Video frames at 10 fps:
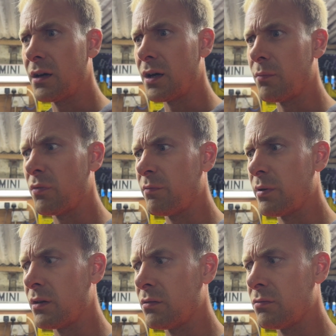we've
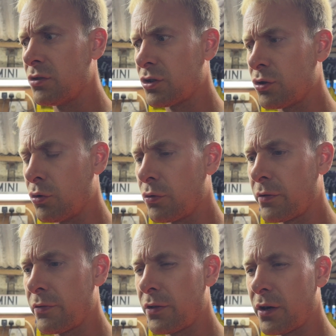been just north of
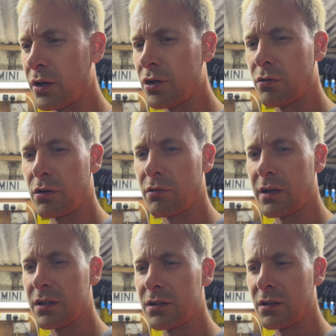32
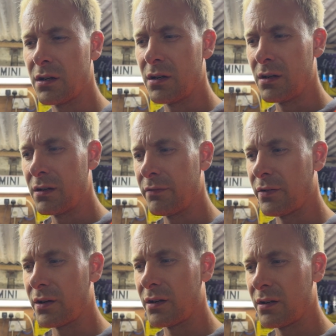degrees
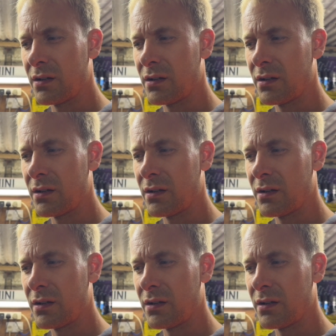for